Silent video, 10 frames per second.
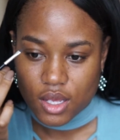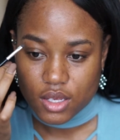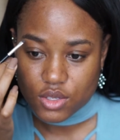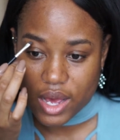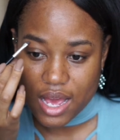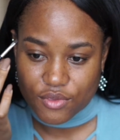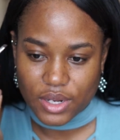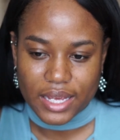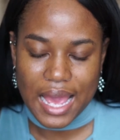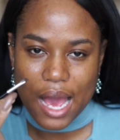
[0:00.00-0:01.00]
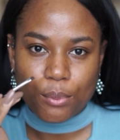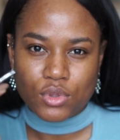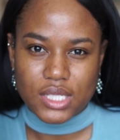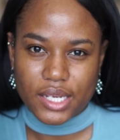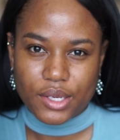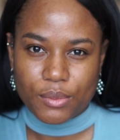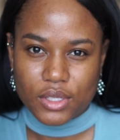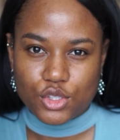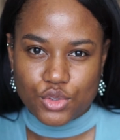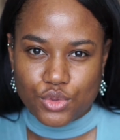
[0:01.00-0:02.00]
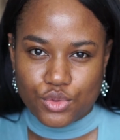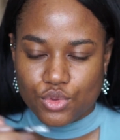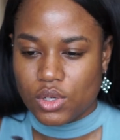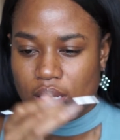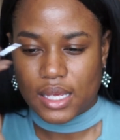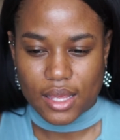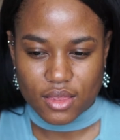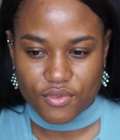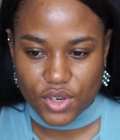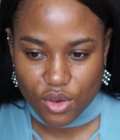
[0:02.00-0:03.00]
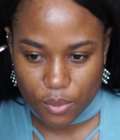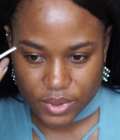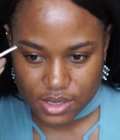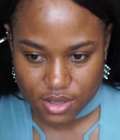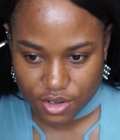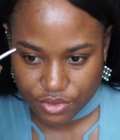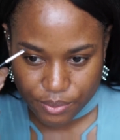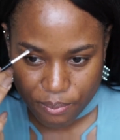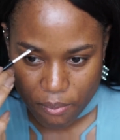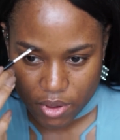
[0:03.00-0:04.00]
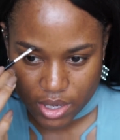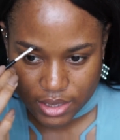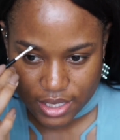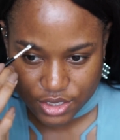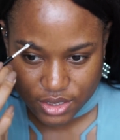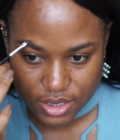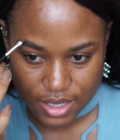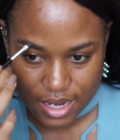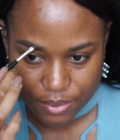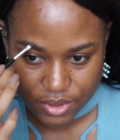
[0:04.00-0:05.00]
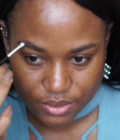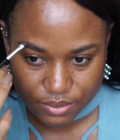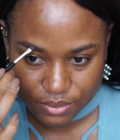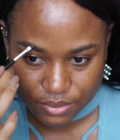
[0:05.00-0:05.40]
So I have like ample time to get the video up and stuff, but that just didn't happen.